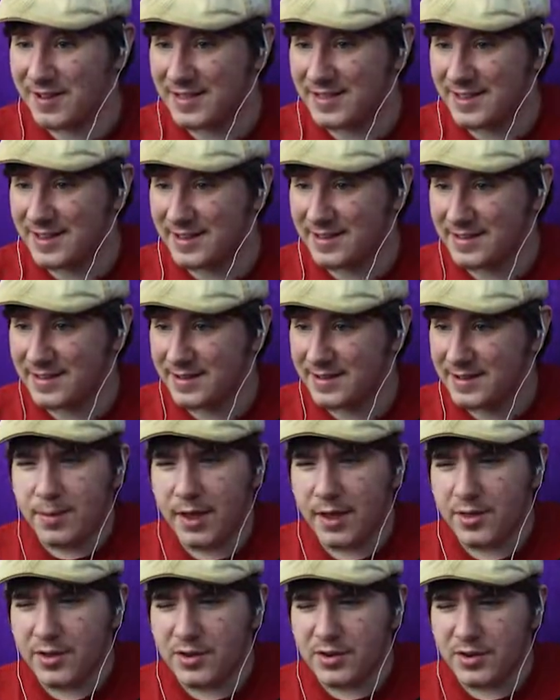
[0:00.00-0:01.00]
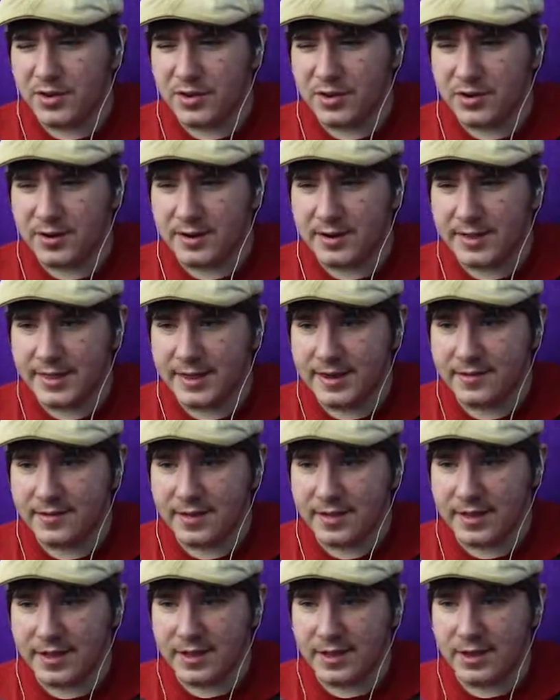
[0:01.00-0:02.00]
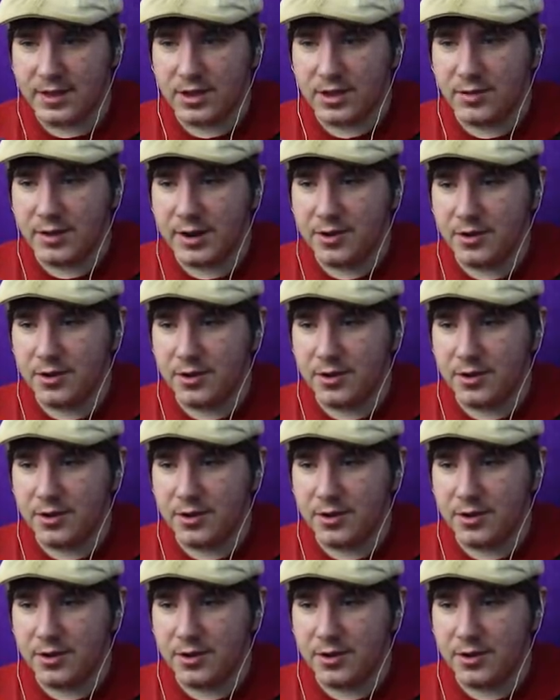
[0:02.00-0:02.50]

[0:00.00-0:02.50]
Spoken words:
on this. But yeah, there's just certain things that, like, you can